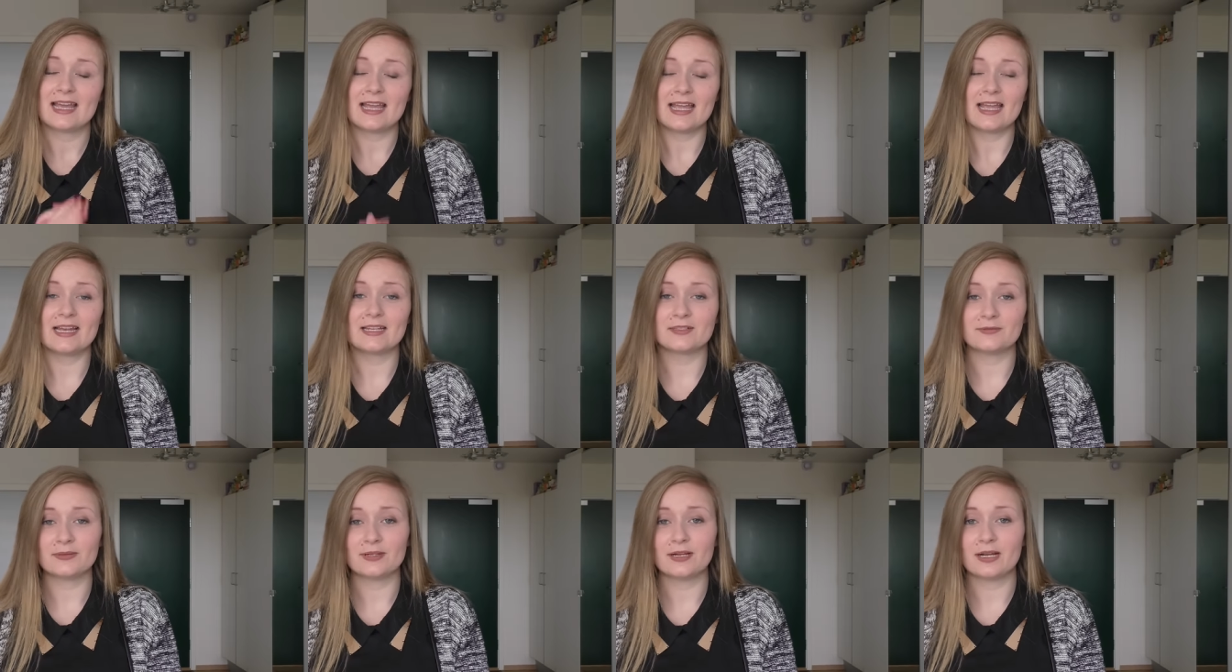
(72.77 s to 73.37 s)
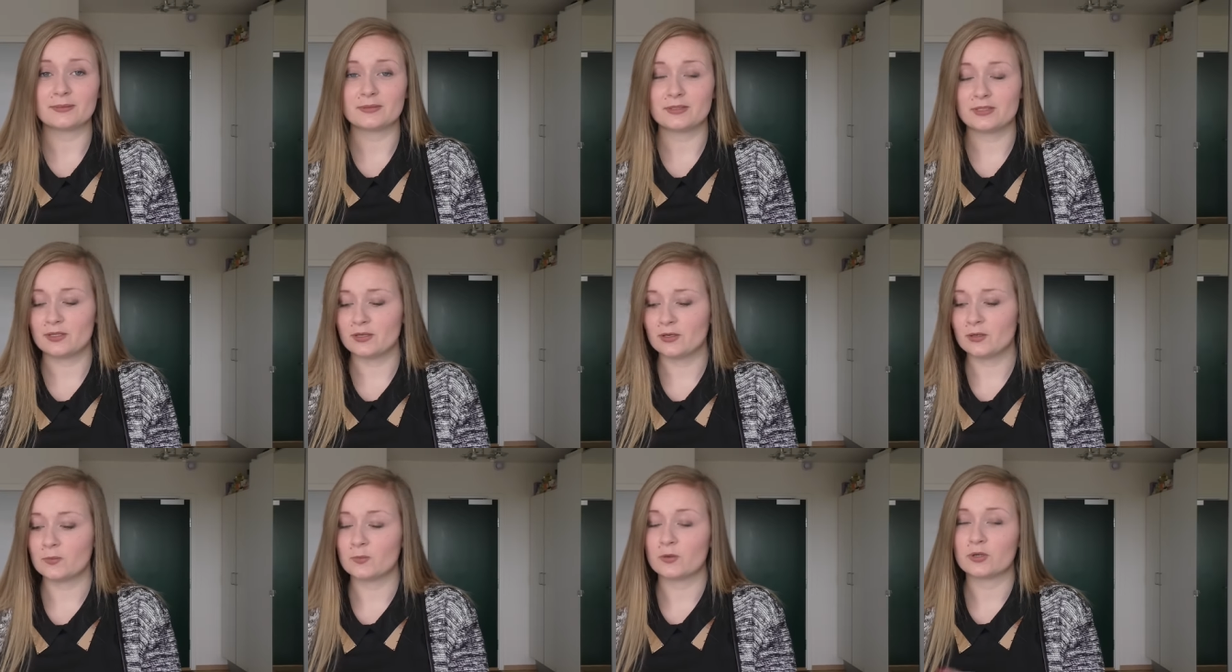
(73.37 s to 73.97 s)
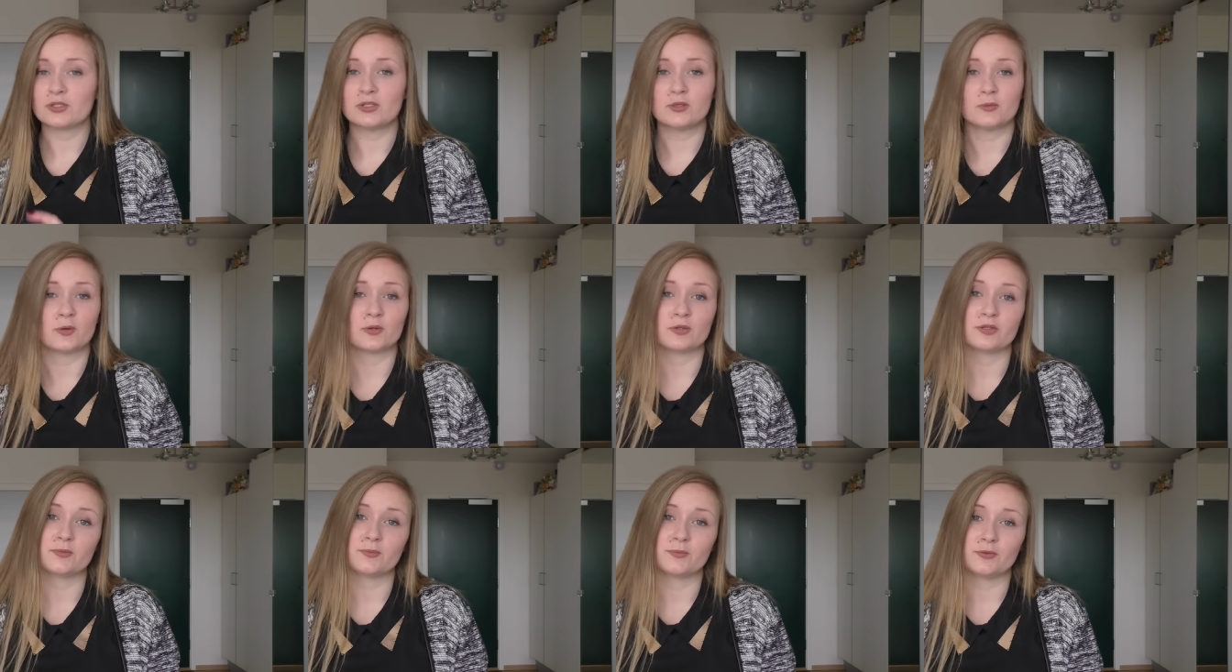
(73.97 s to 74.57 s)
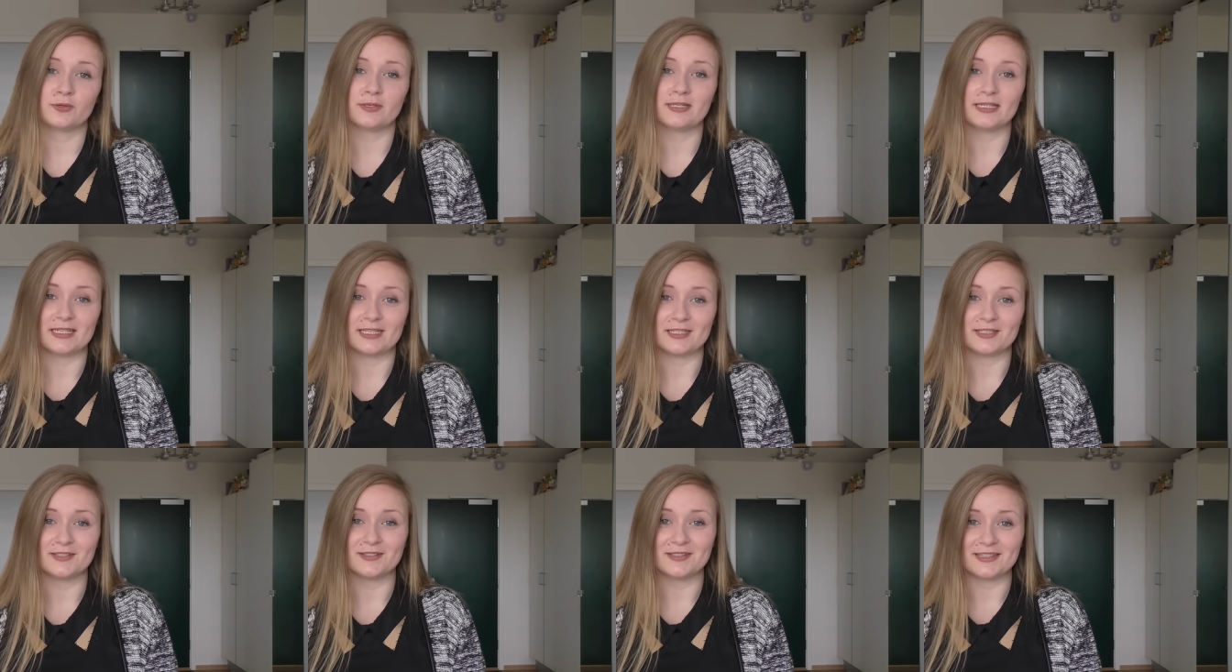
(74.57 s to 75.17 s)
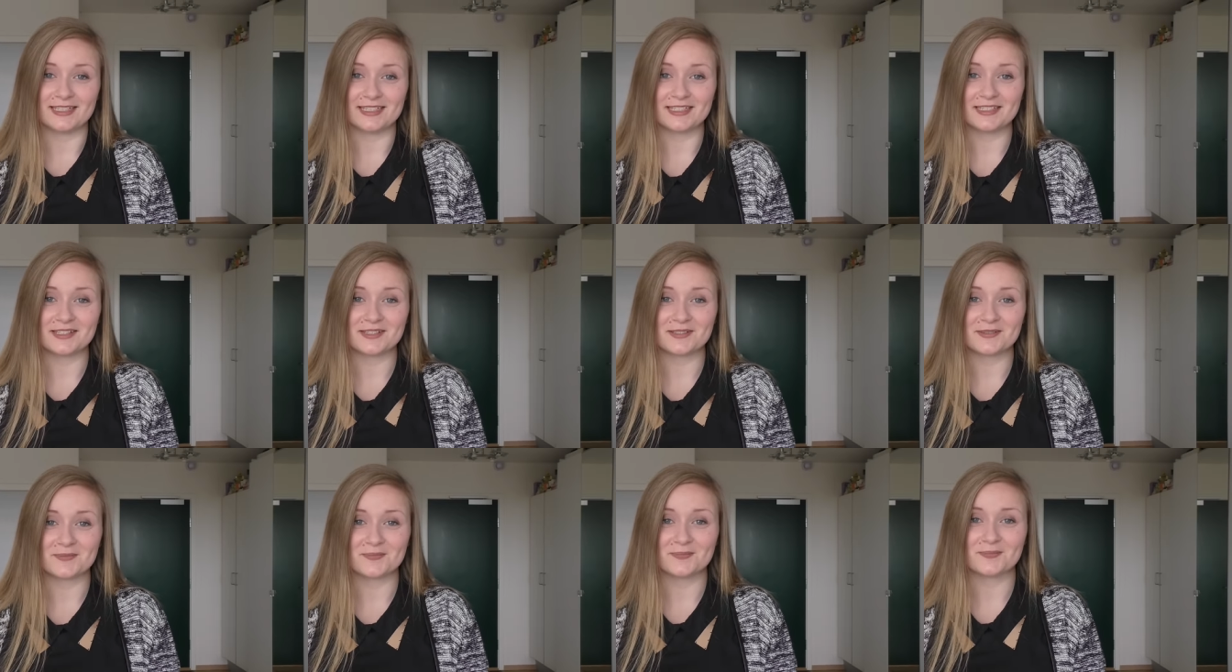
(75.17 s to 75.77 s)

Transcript: It is really up to you what you want to put into these.